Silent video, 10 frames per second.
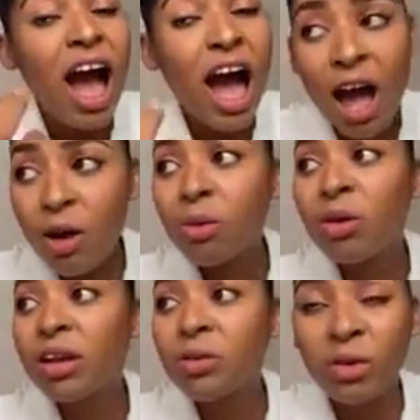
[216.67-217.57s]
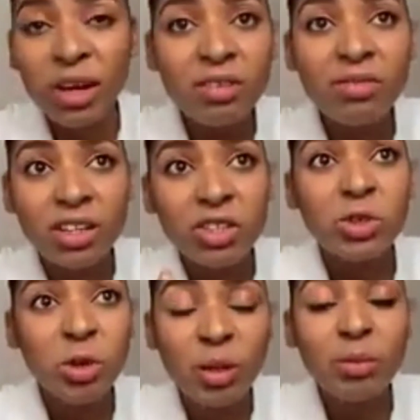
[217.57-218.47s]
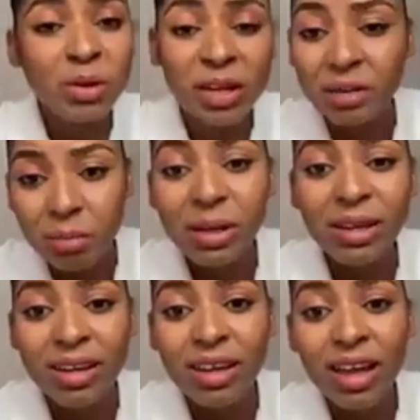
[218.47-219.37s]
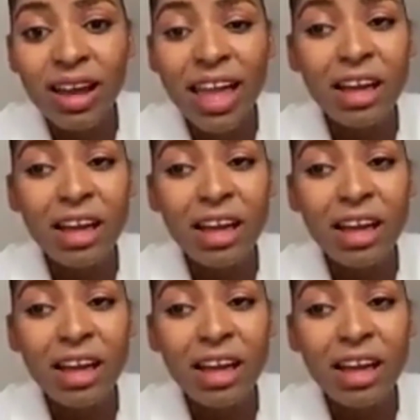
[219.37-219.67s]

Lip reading: how irrelevant you people can be.